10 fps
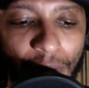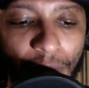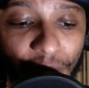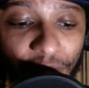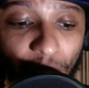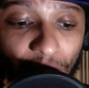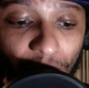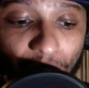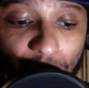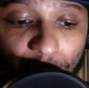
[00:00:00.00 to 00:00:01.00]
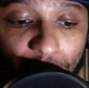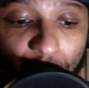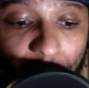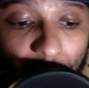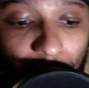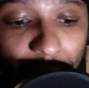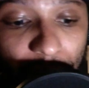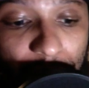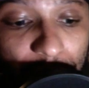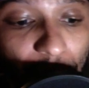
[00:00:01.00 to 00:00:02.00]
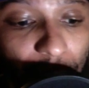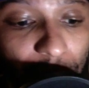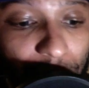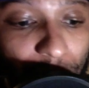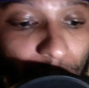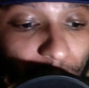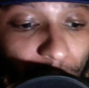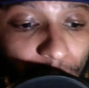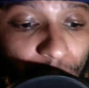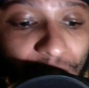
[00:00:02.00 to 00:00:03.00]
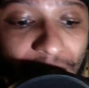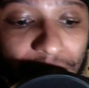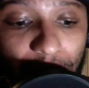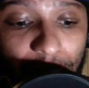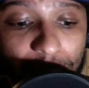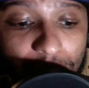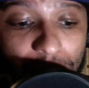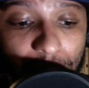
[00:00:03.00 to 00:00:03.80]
But if you want to look elsewhere, Toyota, Gibbs. So Ty Gibbs